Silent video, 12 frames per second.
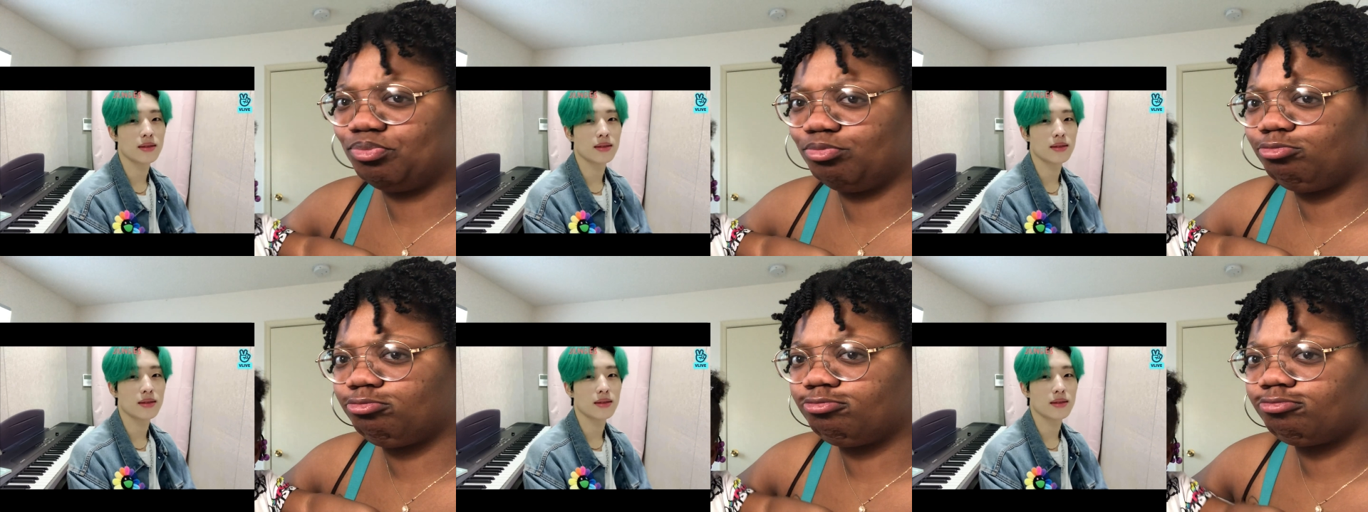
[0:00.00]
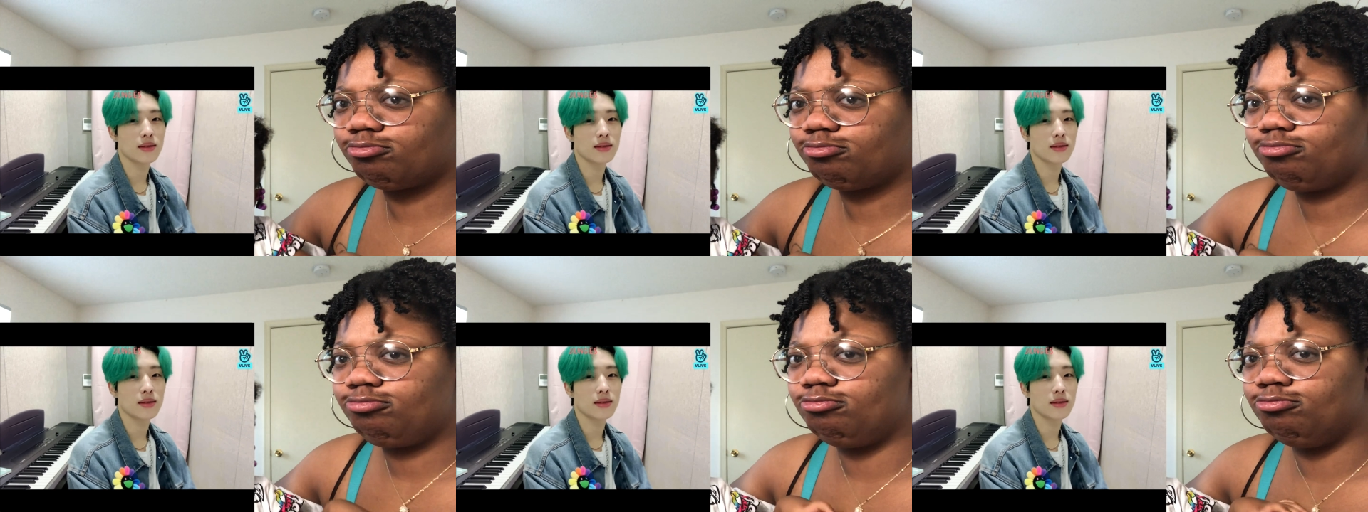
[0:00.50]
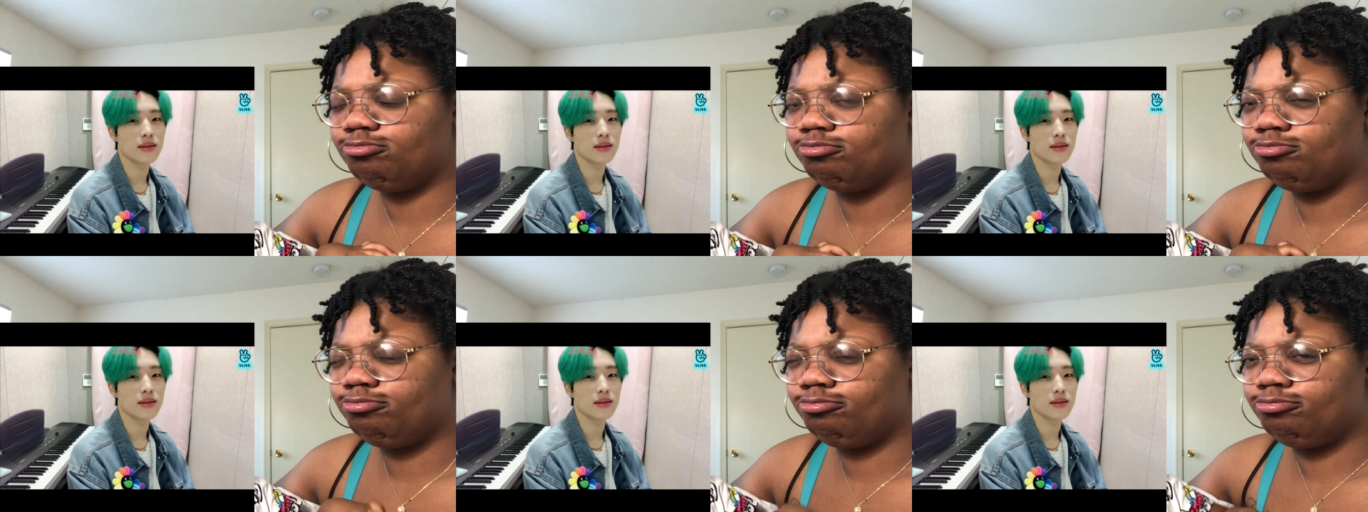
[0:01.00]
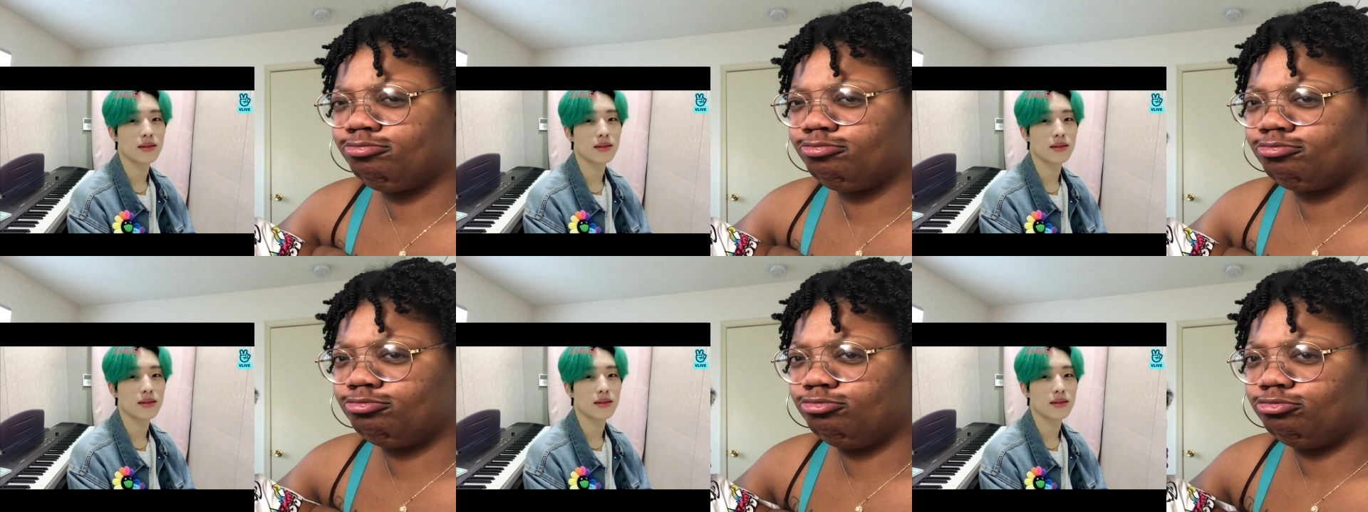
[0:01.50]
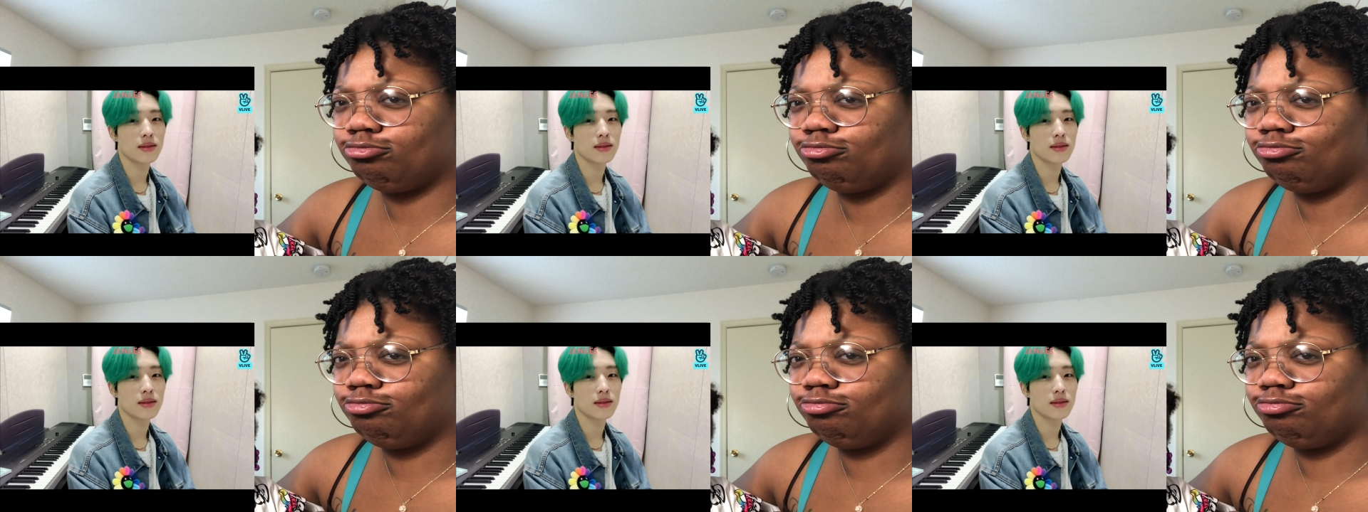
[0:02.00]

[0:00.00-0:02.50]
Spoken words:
Nobody speaks.